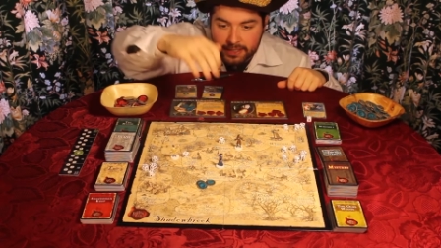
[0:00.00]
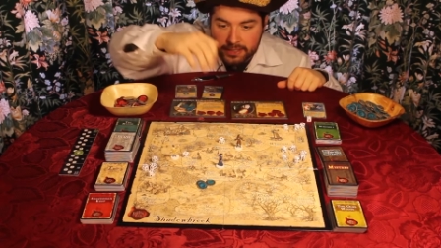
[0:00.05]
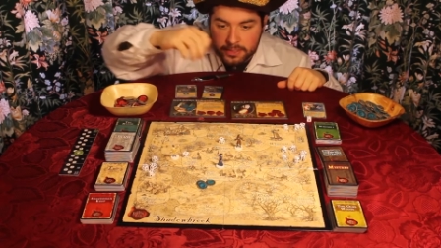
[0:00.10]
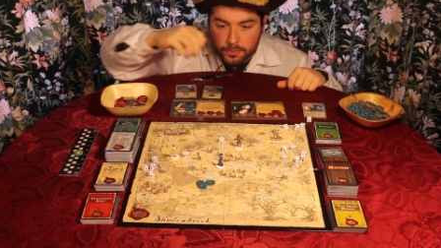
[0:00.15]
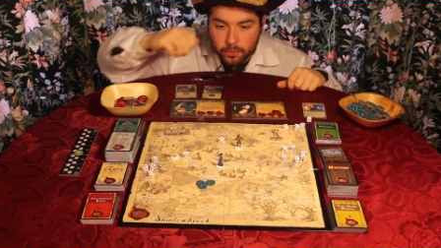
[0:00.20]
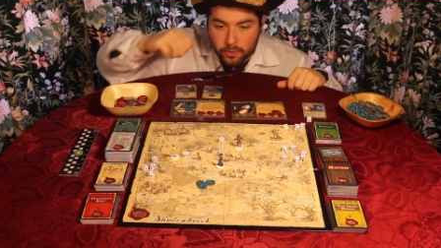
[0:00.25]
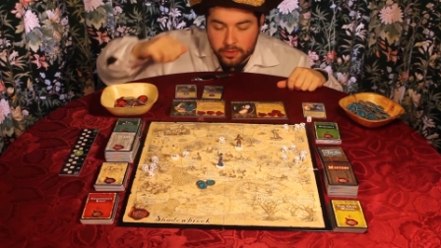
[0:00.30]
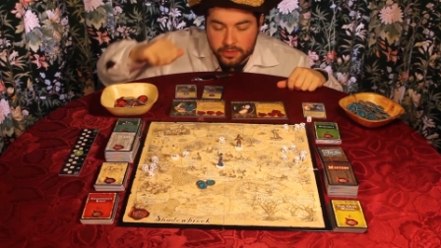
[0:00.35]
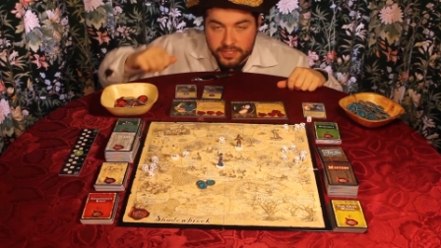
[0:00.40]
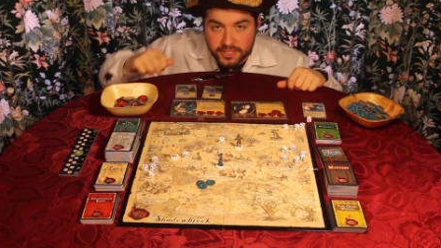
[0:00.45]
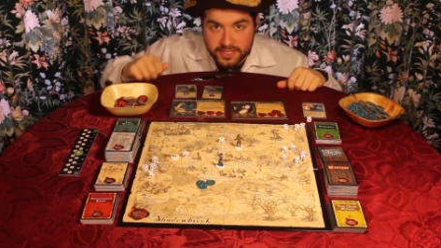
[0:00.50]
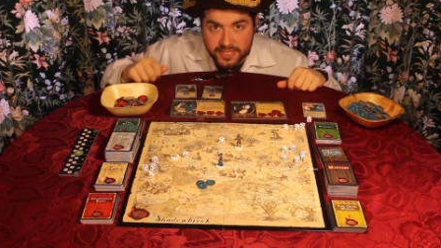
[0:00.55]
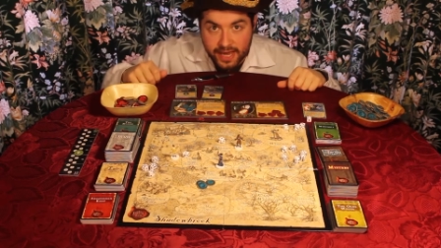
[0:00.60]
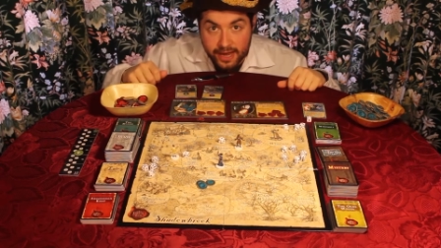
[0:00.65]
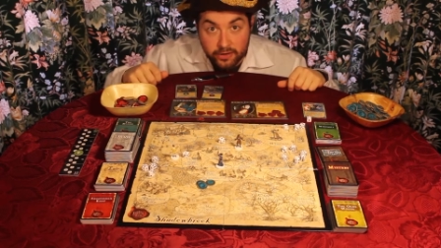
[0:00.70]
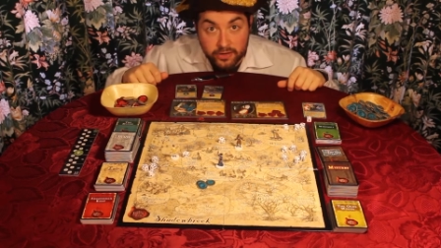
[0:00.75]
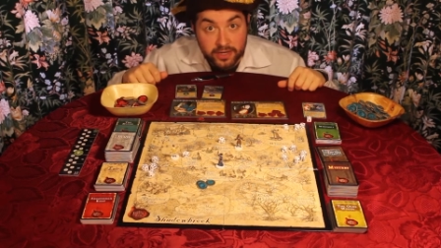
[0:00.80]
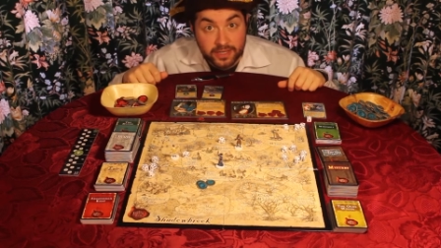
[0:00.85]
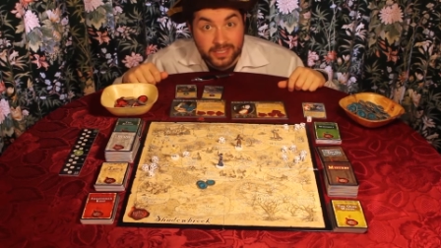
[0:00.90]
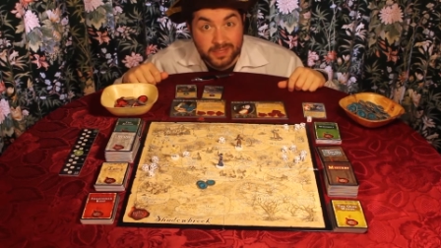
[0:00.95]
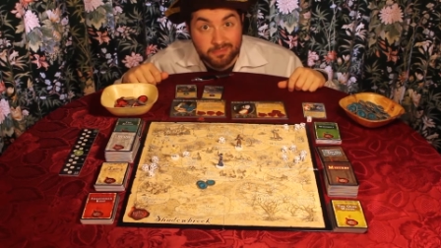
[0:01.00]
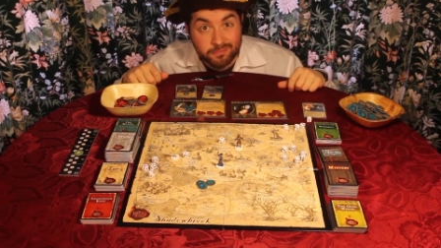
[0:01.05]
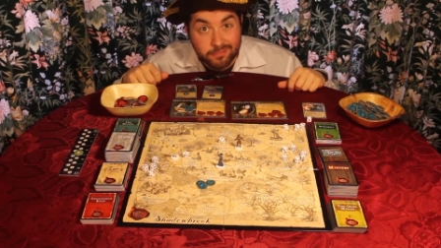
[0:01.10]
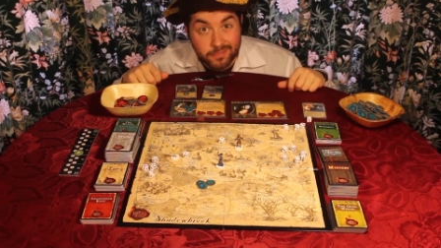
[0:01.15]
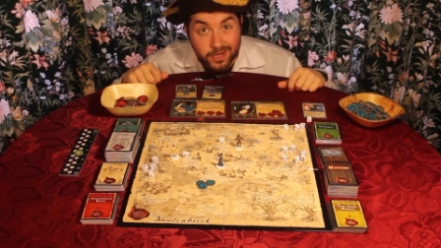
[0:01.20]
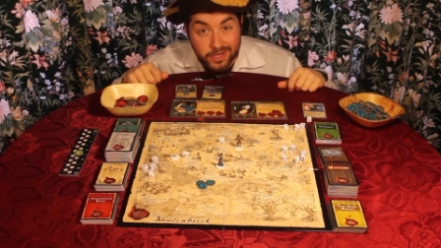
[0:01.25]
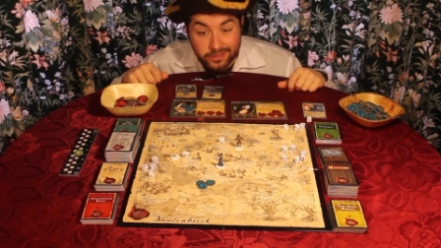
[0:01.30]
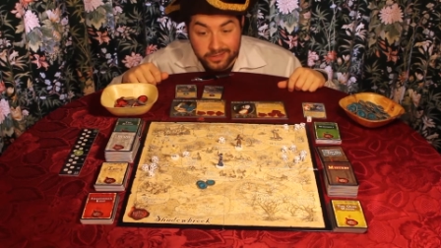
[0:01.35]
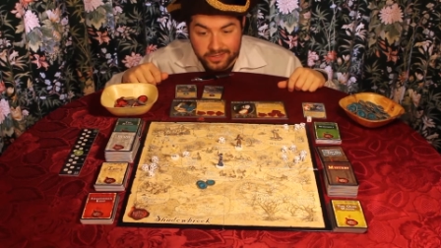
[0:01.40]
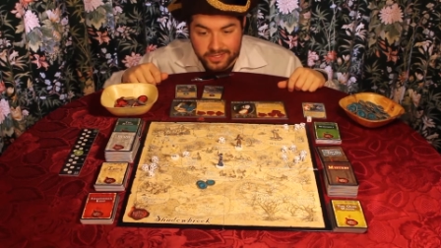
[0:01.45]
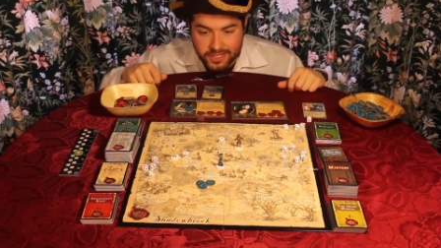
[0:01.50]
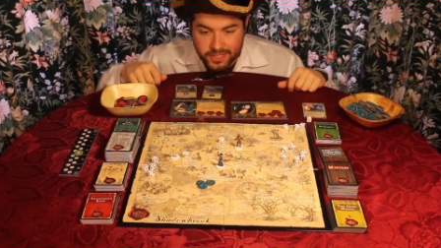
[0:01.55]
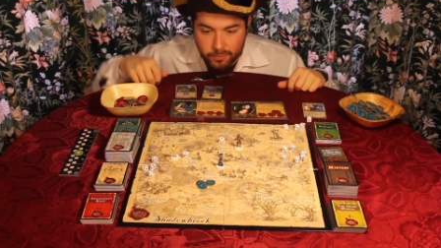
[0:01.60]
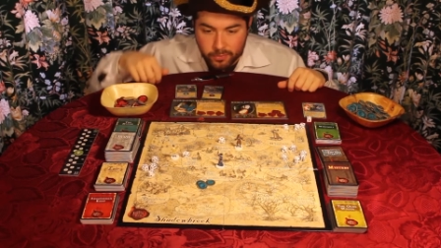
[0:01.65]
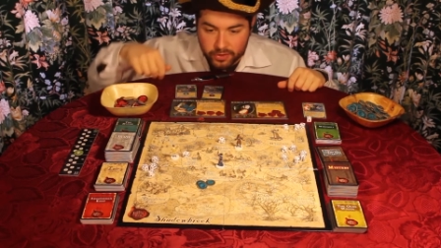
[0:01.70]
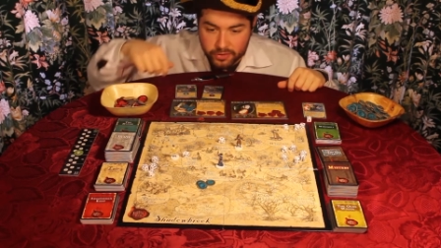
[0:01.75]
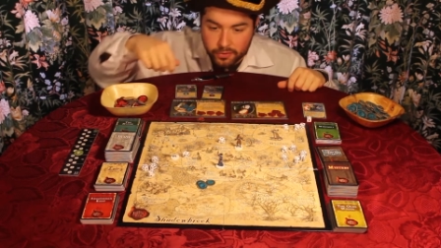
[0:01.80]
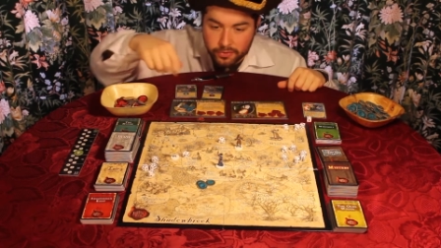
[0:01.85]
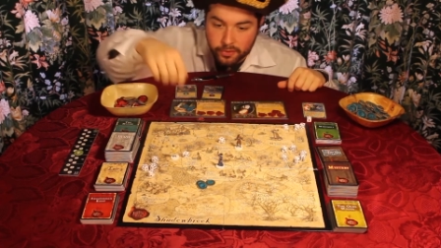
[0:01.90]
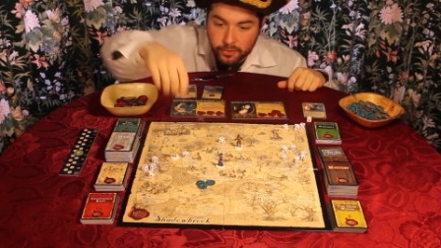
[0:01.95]
towards town and has murdered
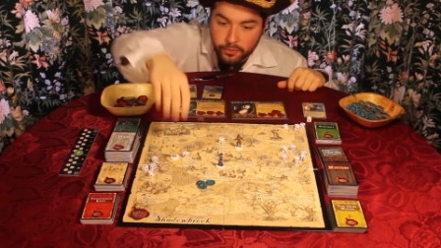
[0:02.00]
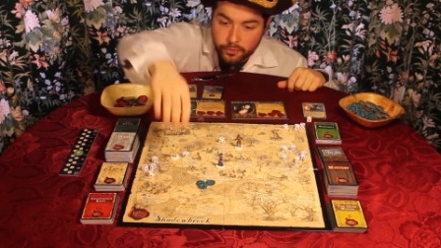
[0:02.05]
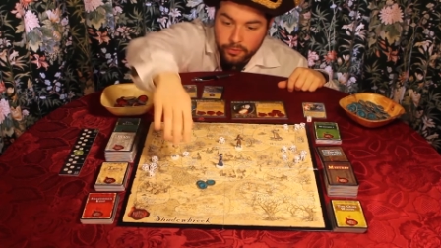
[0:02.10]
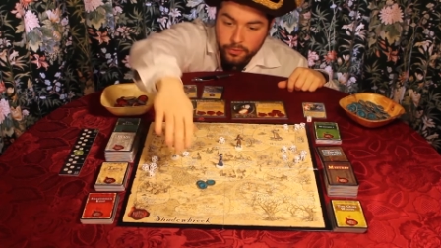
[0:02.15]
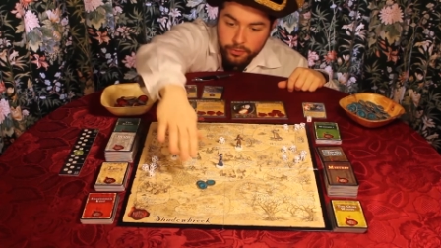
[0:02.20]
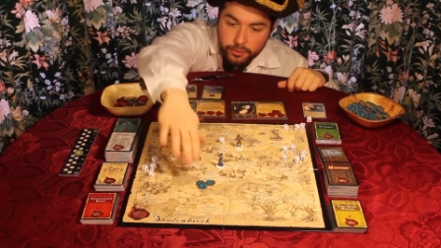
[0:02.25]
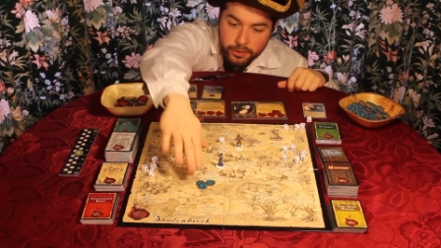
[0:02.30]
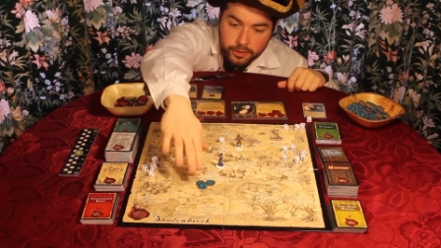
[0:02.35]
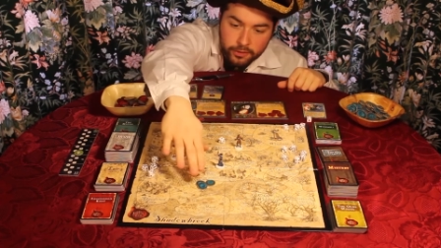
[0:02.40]
someone on the road.